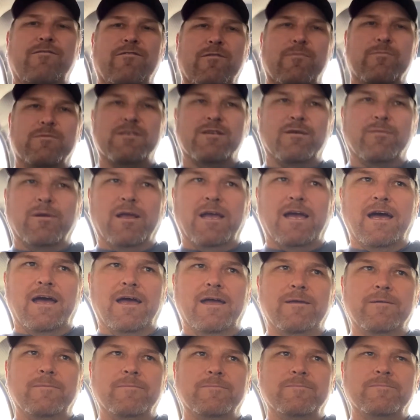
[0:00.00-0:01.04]
from some
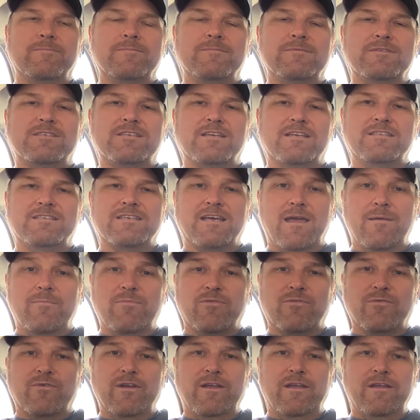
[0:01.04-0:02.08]
guy. It said Type
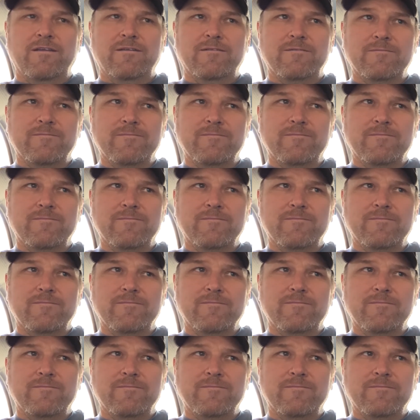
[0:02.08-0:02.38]
3